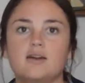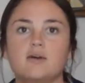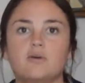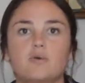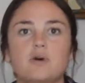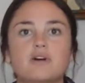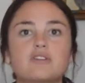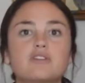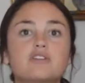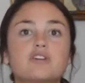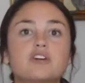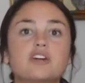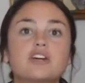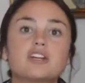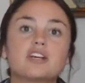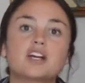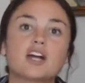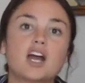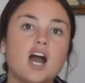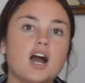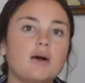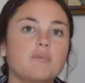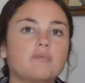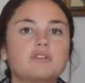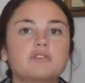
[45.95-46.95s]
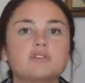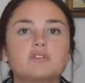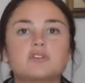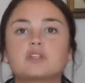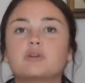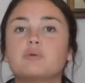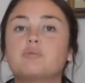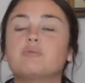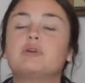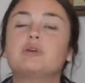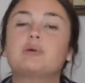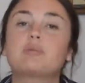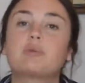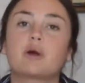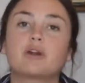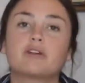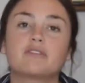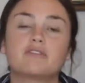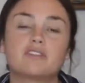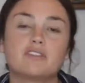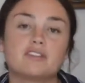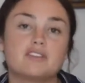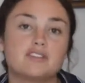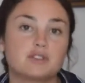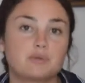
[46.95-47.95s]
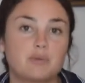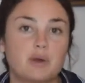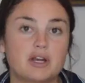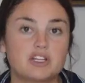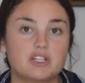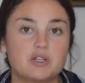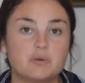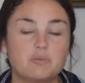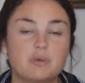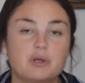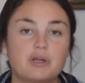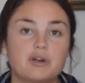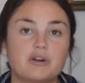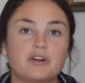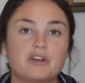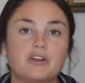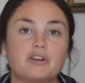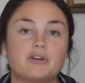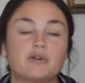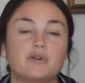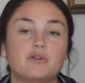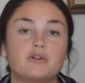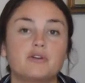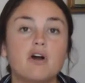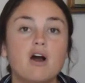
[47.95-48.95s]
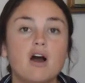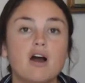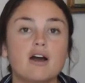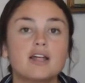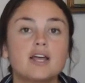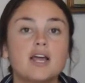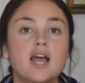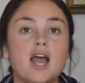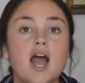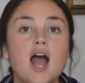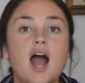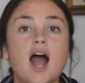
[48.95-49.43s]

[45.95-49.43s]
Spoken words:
Whether you're going to come and look and be a part of the inspection period or not,